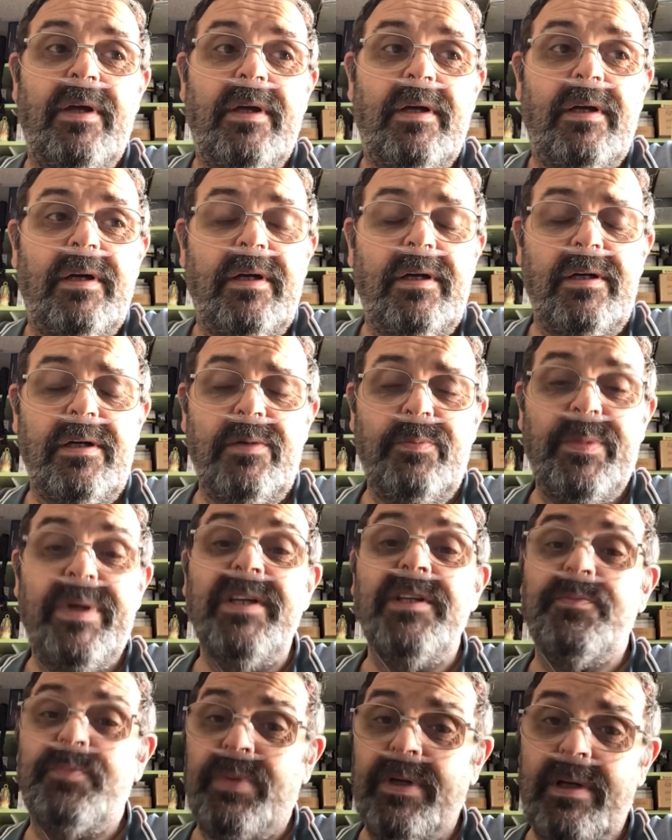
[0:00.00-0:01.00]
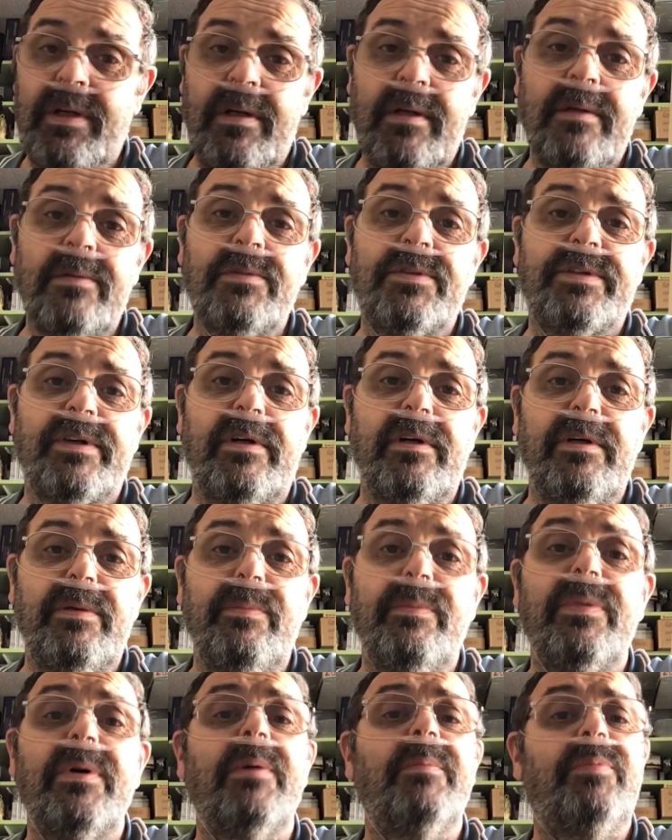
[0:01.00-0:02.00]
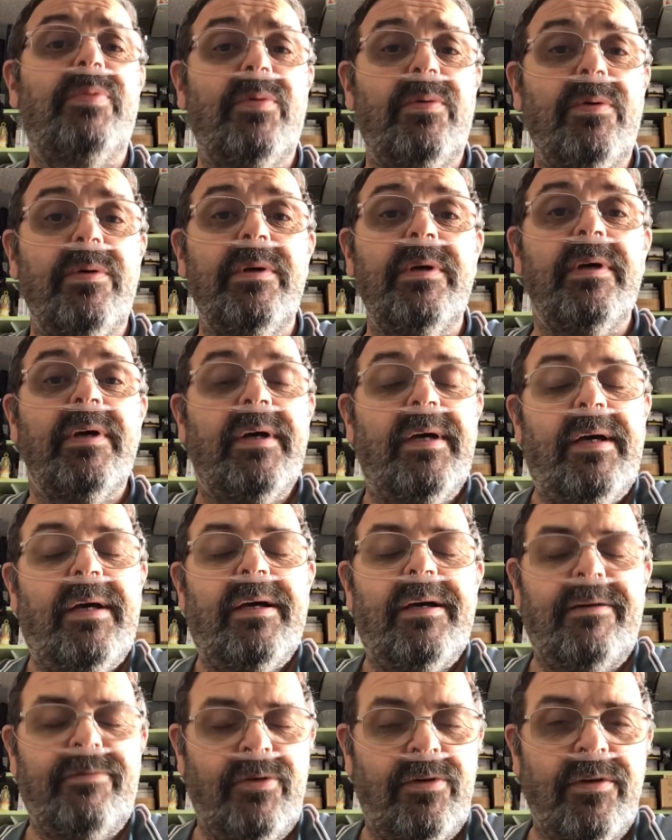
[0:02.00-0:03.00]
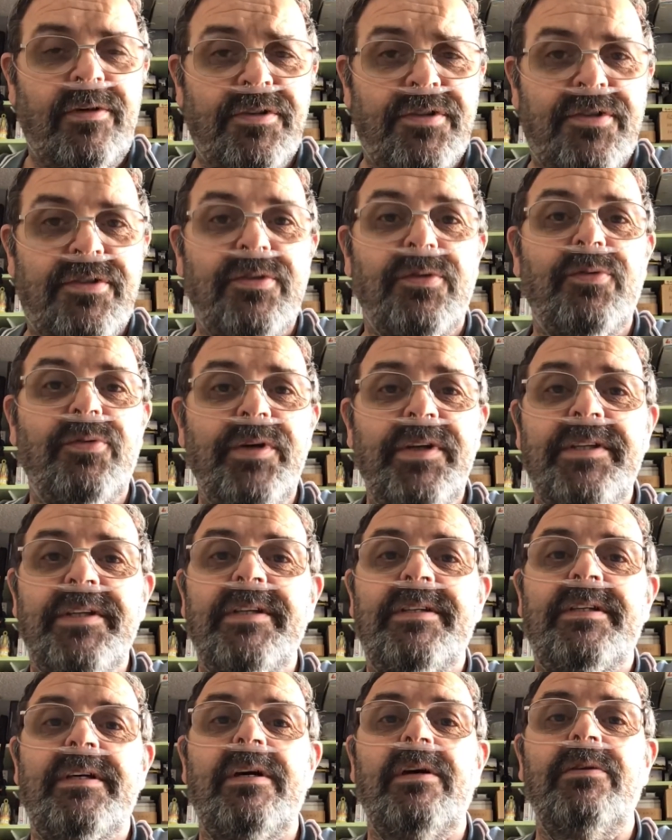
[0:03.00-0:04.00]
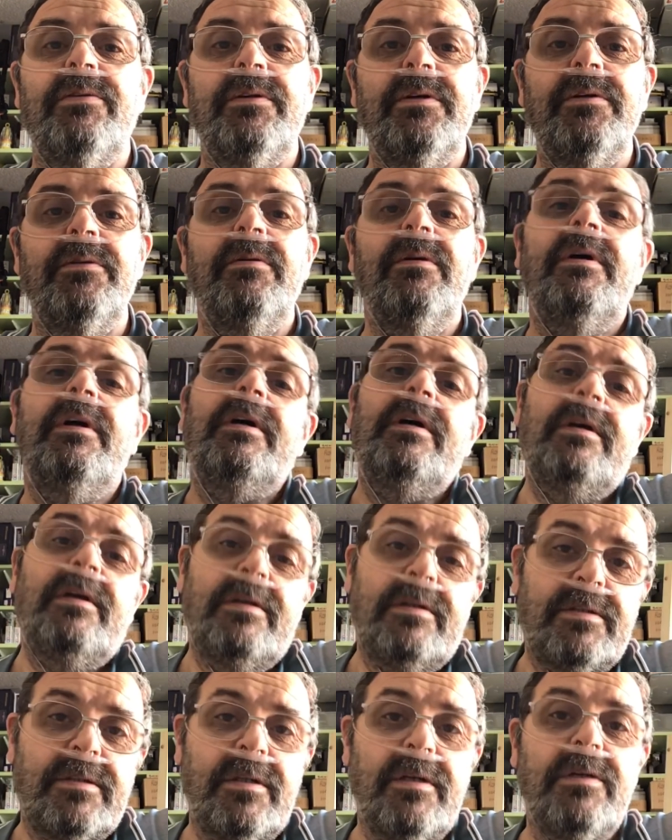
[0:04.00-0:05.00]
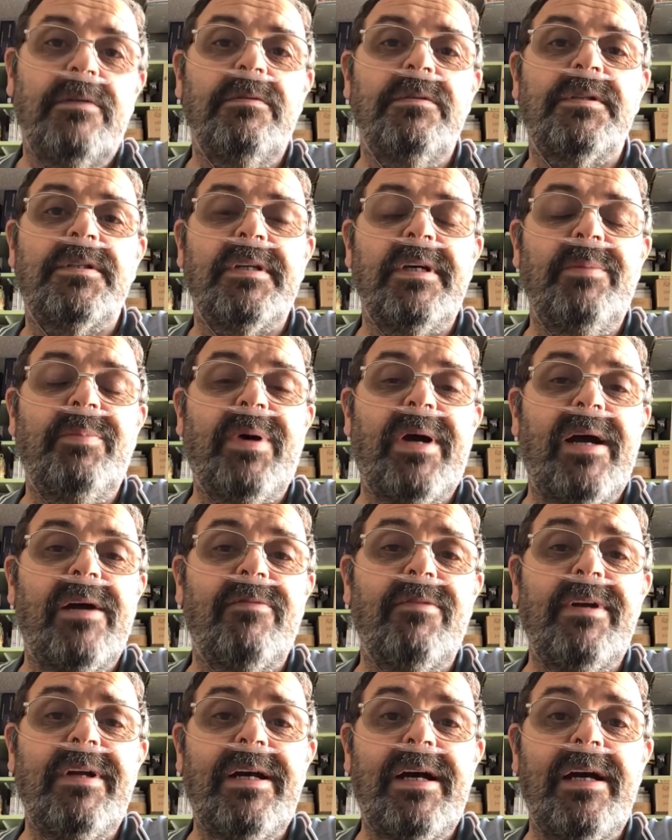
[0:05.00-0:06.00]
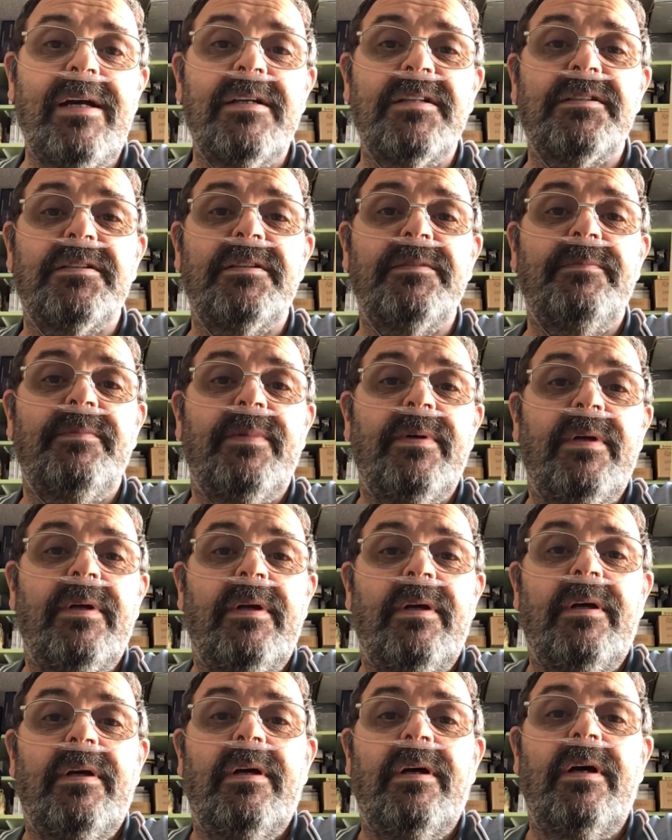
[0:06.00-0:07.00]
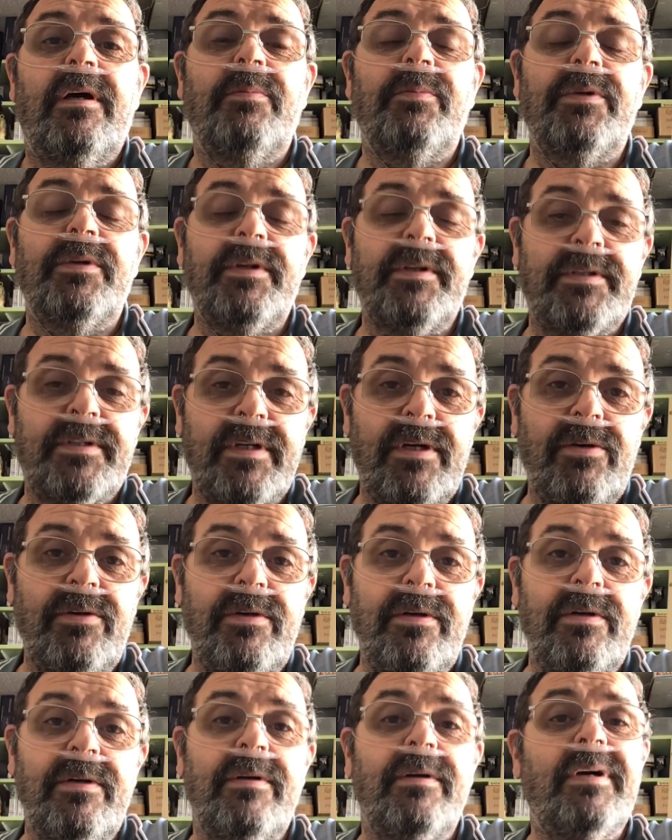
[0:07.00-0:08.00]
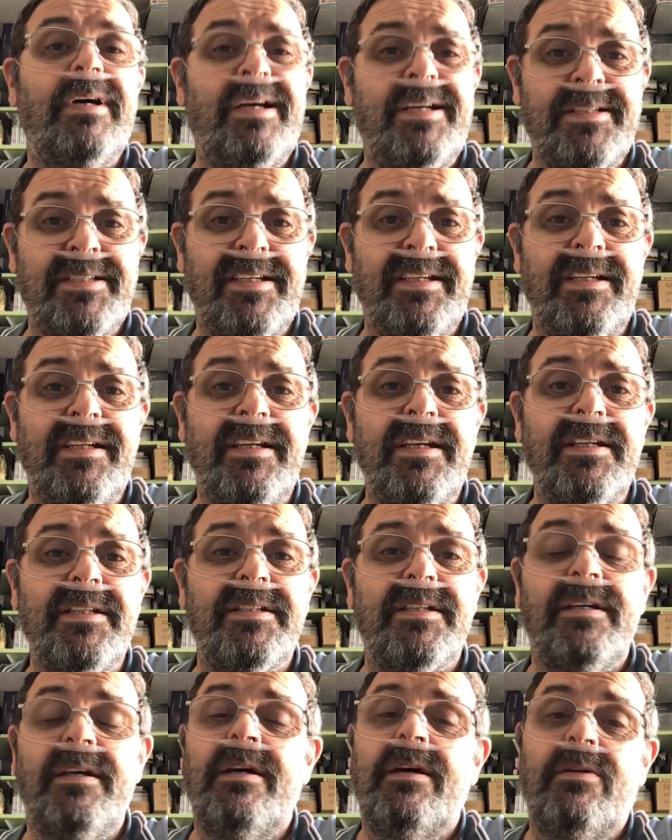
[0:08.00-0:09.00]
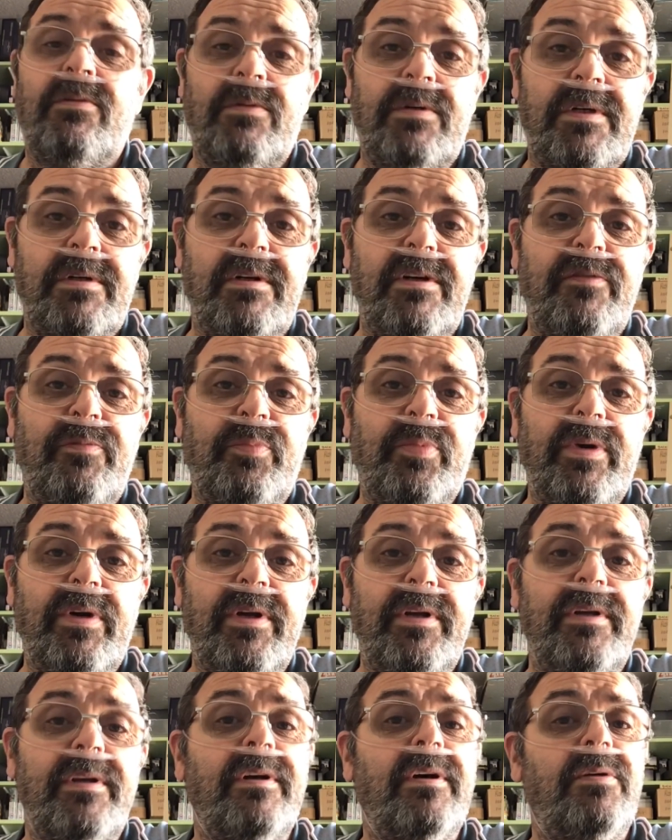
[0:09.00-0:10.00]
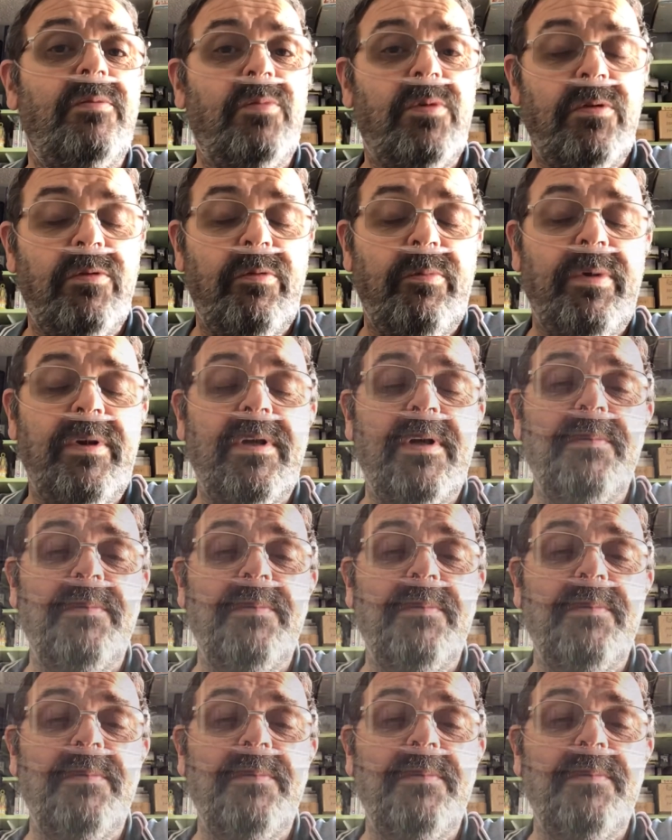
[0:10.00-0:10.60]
It's been a long time, but boy, have I got a story to tell you. So sit back, relax. I'm going to tell you as it is, where I've been and what we've been up